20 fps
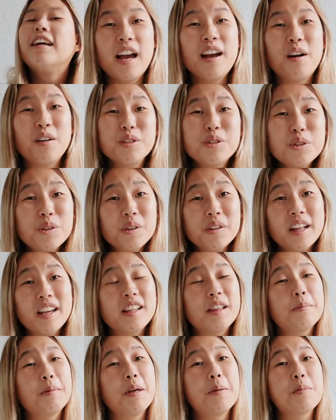I also don't like
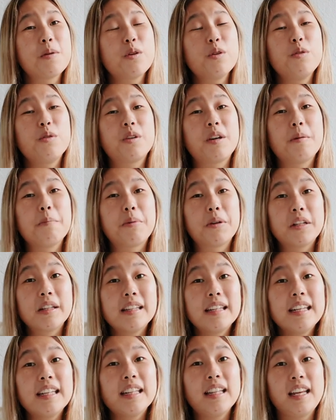the people who
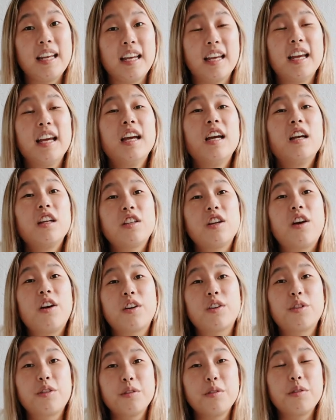completely
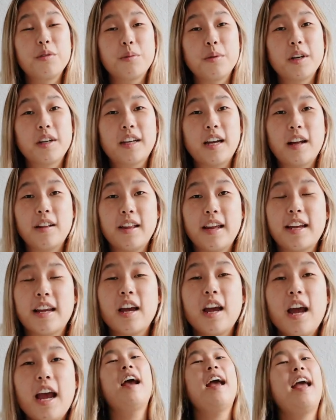talk through the workout, like,
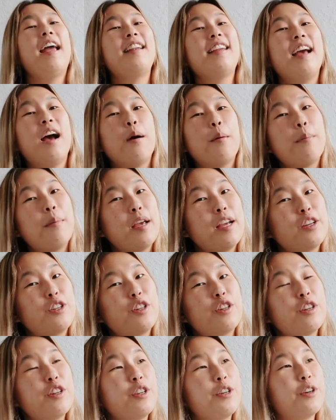and now make
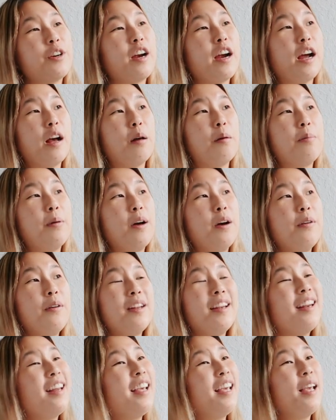sure your elbow
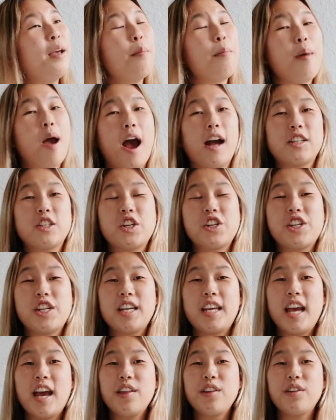and knee match
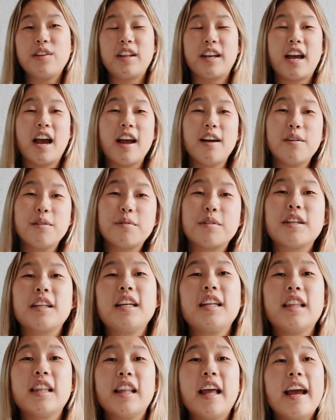together. Like, I don't
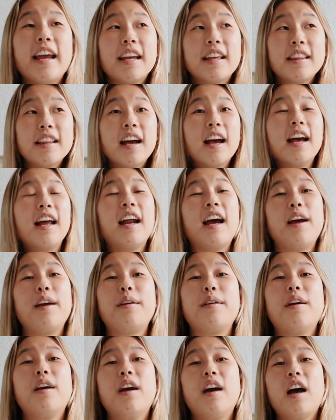really like that.
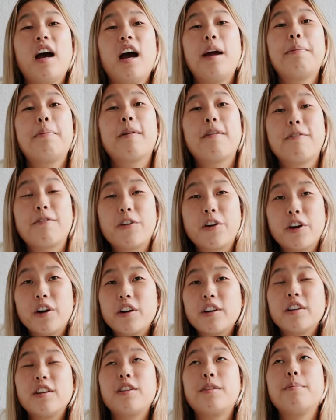I
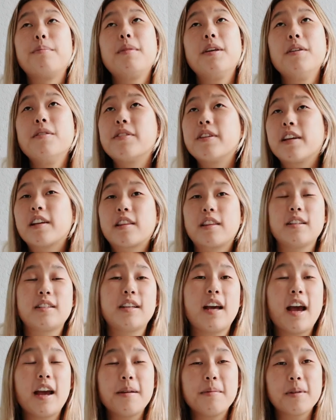prefer the music, the
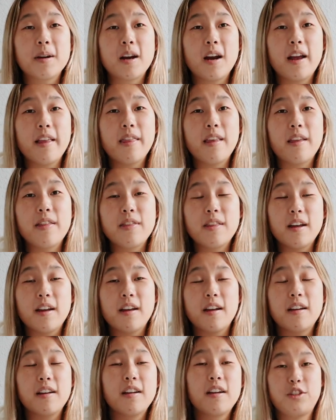timer, and then
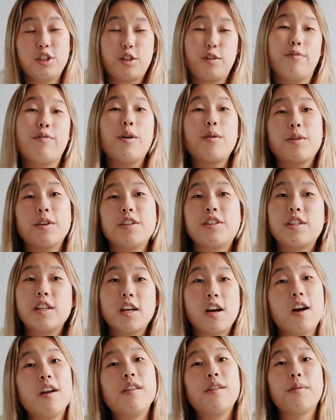the just
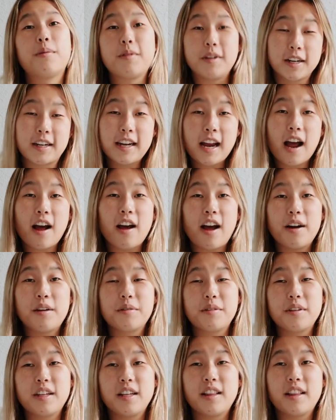focusing on the workout. I
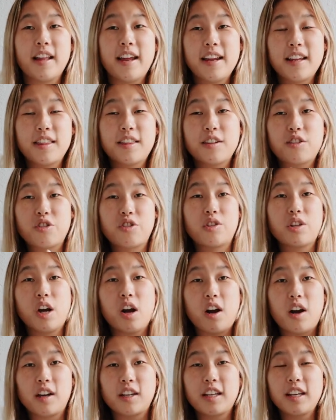don't really like the
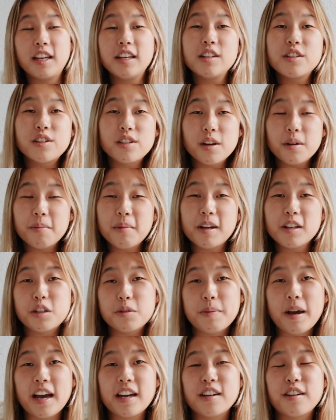talking so much
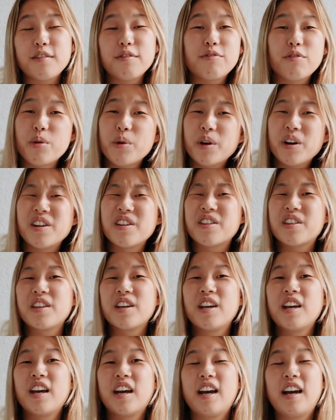back and forth.
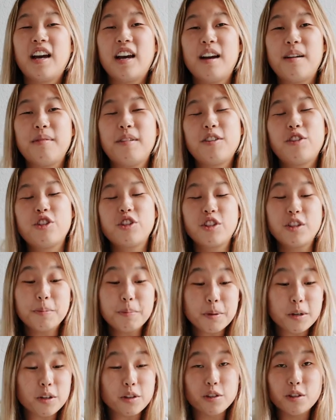That's just a
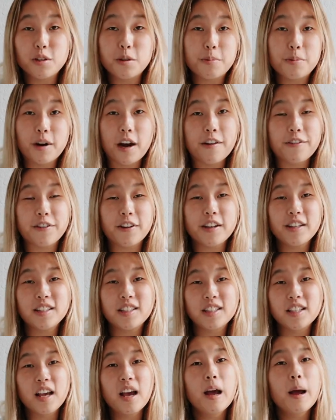personal
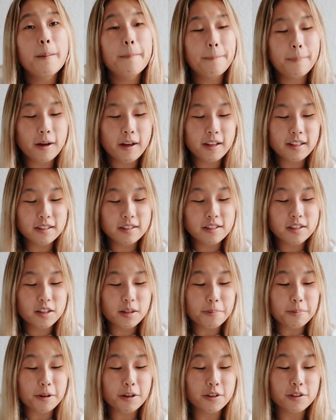preference. But
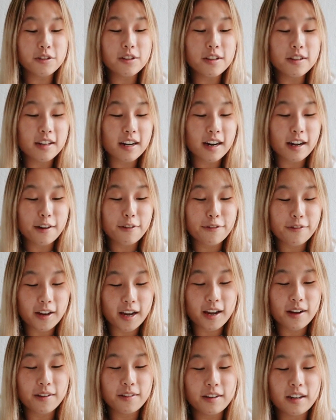the person that I
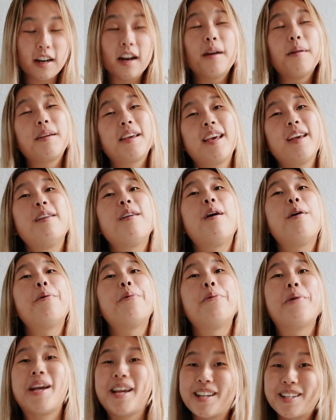found, and I
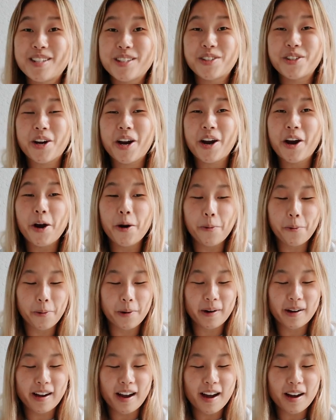cannot wait to try her
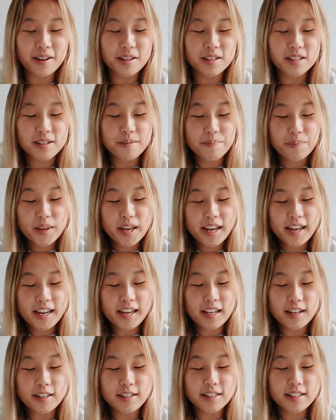workouts,
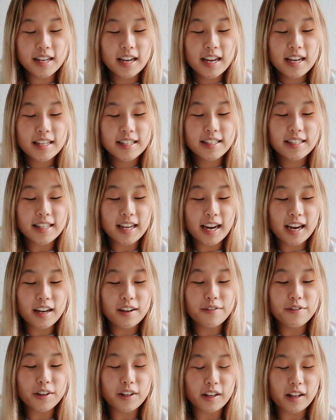is
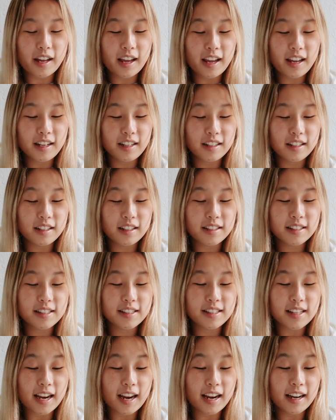Sanne Vloet.
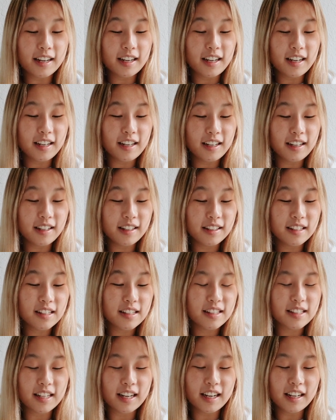
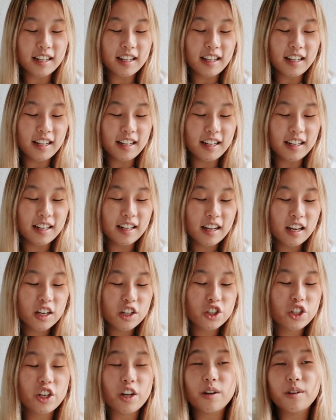Sanne?
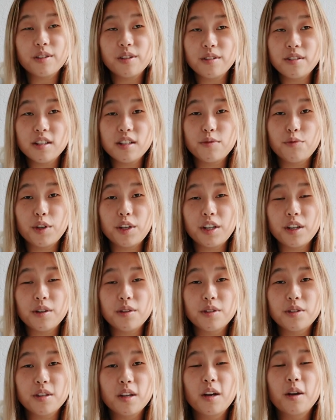She also does
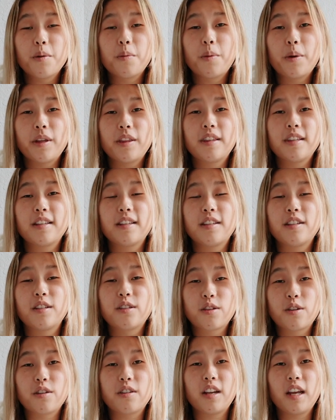videos with
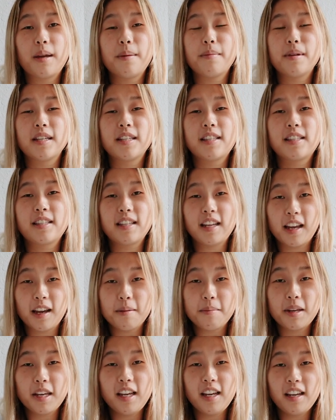this girl named
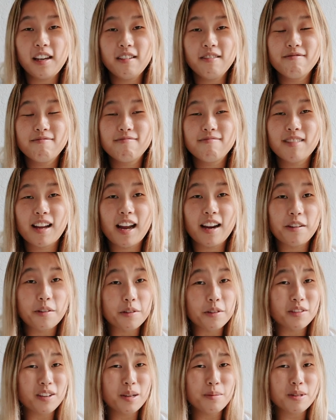Sammy. I know
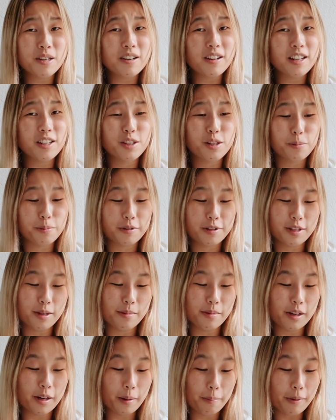their names are like super
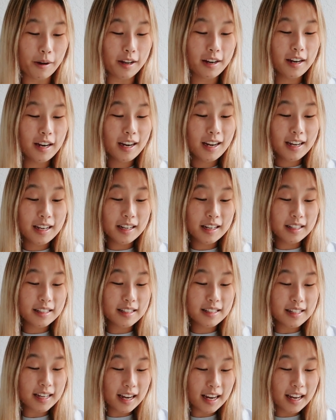similar, but
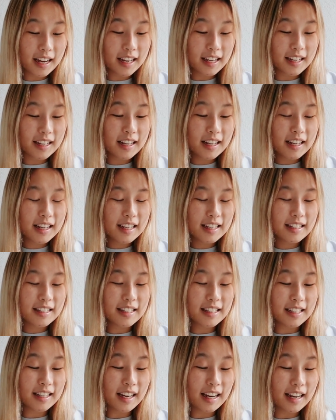Sanne,
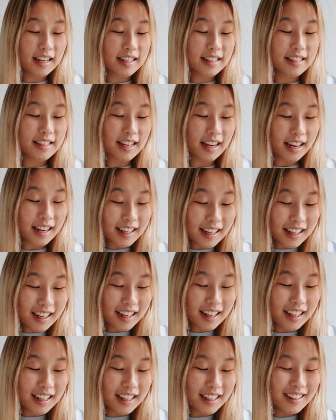oh
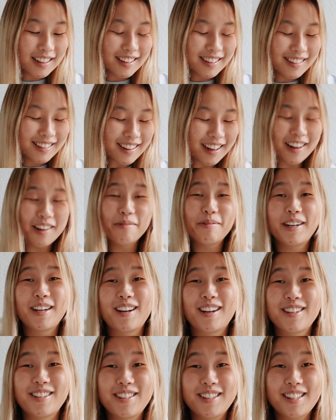my
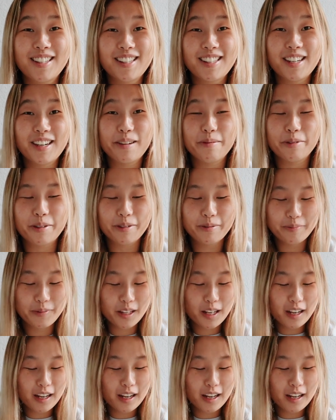gosh, this is terrible.